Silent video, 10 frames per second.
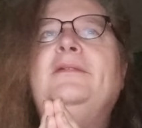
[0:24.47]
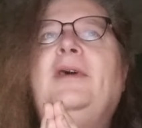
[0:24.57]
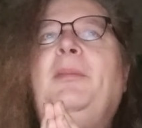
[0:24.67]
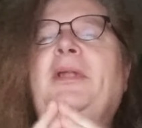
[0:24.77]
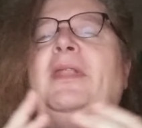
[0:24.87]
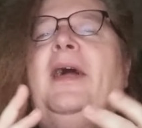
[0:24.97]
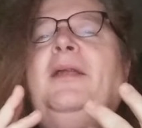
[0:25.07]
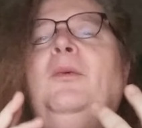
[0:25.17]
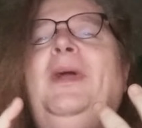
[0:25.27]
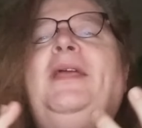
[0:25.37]
I've been lying
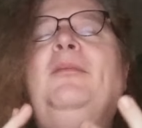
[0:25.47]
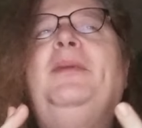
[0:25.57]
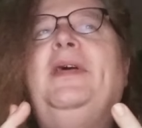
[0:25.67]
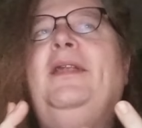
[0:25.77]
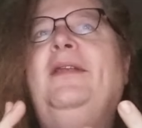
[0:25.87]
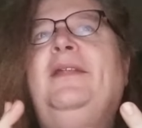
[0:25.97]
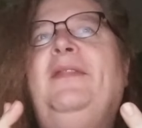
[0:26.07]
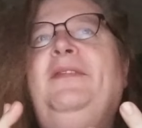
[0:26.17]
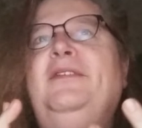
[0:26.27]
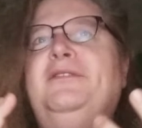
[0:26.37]
awake in bed,
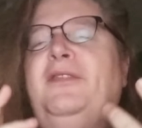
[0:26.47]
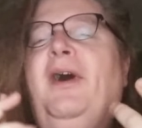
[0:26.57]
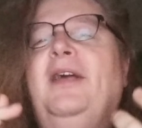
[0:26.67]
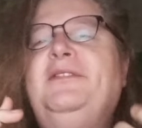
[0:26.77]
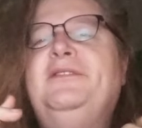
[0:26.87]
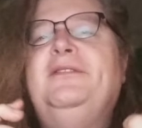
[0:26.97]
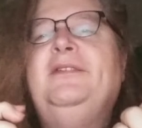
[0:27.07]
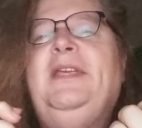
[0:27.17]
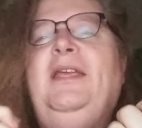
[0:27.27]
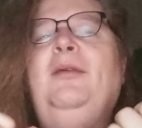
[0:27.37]
and these thoughts
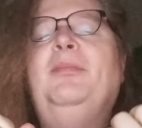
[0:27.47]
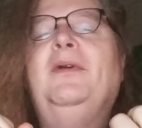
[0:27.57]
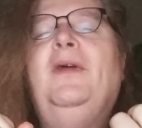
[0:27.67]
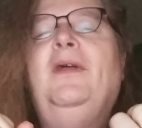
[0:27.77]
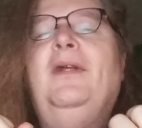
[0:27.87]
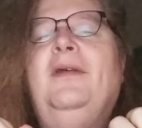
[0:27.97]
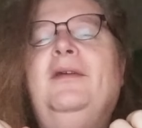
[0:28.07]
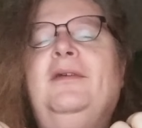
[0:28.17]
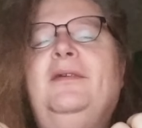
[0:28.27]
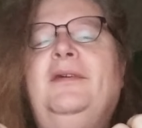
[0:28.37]
keep
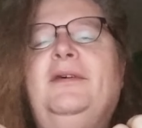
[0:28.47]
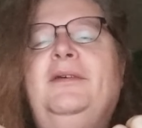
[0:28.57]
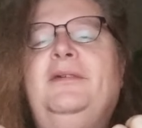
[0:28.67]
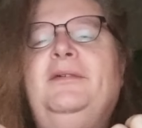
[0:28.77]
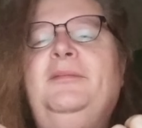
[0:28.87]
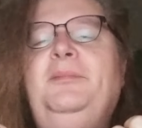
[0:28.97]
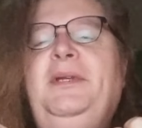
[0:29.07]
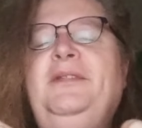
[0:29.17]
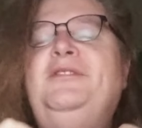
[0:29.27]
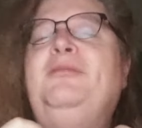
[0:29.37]

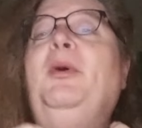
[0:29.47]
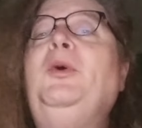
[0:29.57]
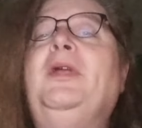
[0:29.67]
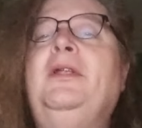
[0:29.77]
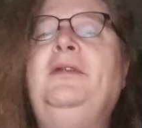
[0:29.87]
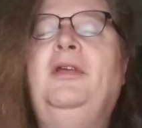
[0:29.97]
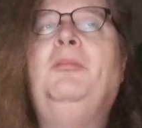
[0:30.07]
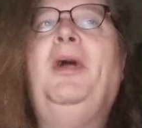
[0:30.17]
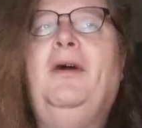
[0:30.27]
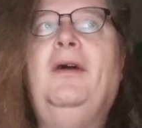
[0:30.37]
being spoken in
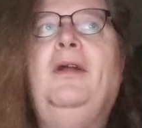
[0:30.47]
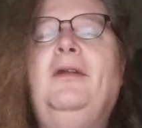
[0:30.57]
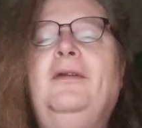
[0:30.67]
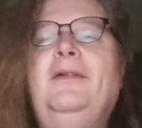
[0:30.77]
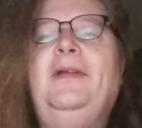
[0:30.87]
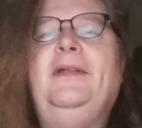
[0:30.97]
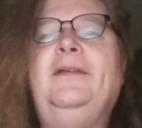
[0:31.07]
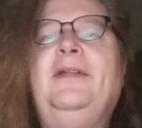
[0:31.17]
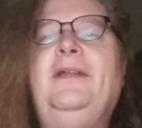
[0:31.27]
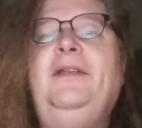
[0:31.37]
my heart.
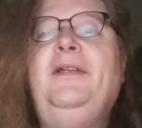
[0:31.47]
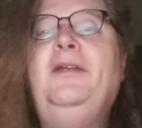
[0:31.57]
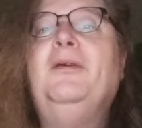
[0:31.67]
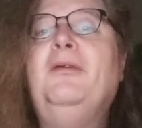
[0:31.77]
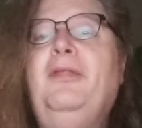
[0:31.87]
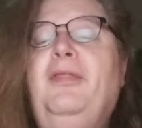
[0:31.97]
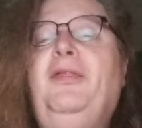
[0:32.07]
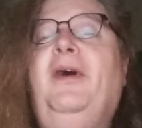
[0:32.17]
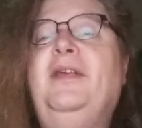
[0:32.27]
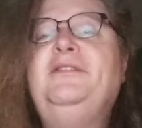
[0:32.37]
And here are the
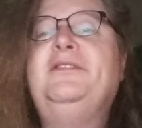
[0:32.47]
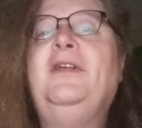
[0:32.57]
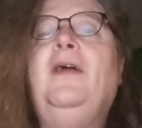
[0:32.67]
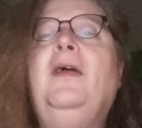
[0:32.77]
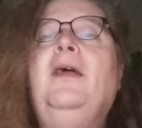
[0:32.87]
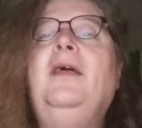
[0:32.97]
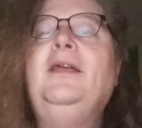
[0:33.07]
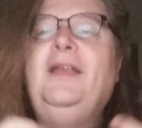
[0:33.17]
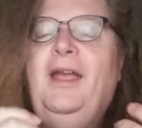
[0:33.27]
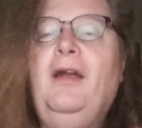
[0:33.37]
thoughts.
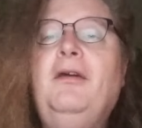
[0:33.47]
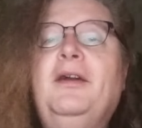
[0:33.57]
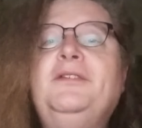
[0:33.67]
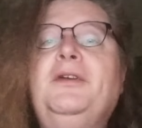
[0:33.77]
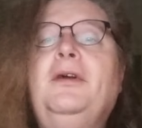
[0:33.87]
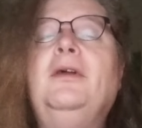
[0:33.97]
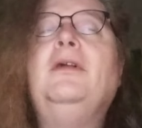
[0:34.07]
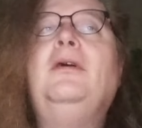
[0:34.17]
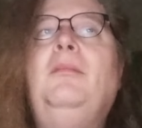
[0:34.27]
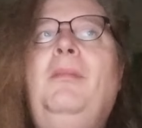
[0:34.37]
Character
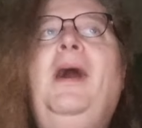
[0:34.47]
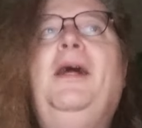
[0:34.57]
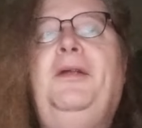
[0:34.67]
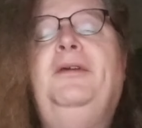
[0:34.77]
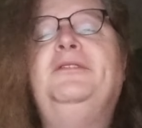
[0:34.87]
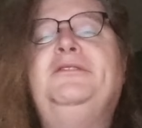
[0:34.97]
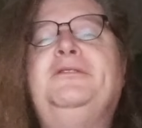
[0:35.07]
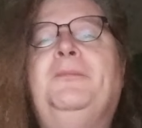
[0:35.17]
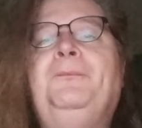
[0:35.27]
matters.